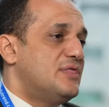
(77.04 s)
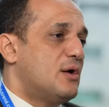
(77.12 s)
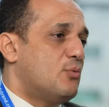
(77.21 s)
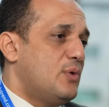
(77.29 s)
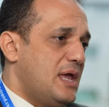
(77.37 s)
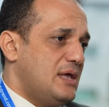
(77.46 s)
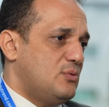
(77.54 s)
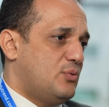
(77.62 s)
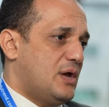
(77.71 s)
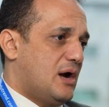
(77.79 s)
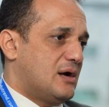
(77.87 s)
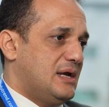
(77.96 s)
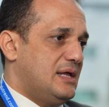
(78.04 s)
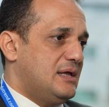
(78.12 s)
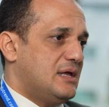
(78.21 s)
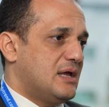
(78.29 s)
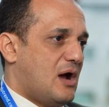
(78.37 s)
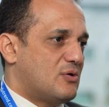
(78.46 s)
the way we are
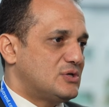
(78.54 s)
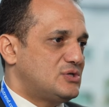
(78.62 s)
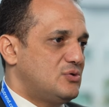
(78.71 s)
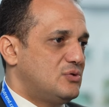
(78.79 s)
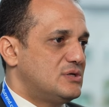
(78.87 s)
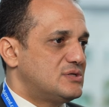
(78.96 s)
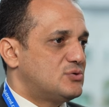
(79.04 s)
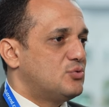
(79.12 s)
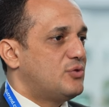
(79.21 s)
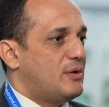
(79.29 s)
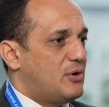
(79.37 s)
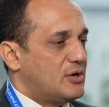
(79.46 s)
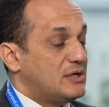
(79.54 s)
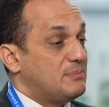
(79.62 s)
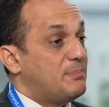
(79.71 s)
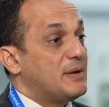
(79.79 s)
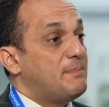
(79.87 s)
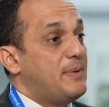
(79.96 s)
linking our students to the
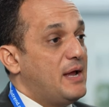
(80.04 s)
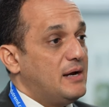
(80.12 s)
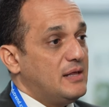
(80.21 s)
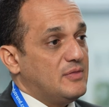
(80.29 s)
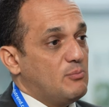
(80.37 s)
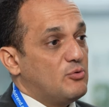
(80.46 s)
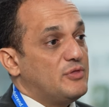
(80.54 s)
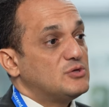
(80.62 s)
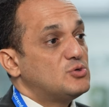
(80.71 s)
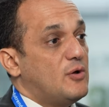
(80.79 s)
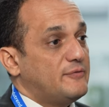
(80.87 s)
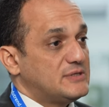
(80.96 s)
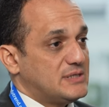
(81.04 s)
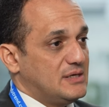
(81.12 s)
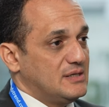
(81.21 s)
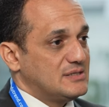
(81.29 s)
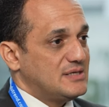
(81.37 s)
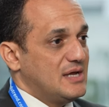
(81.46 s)
market, preparing them with the soft
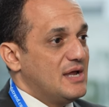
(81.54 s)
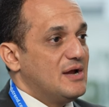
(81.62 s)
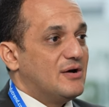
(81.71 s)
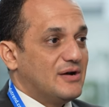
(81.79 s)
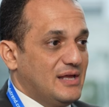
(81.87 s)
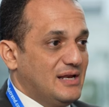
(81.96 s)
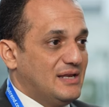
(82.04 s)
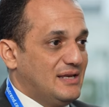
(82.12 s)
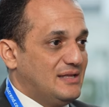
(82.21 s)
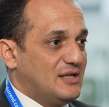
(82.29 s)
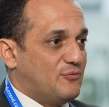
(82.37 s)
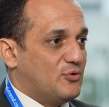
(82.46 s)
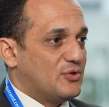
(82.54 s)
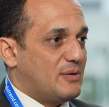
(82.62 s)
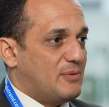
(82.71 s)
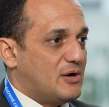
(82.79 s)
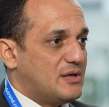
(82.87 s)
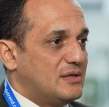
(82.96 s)
skills really needed for
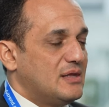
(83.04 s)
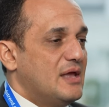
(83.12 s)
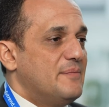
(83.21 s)
the market.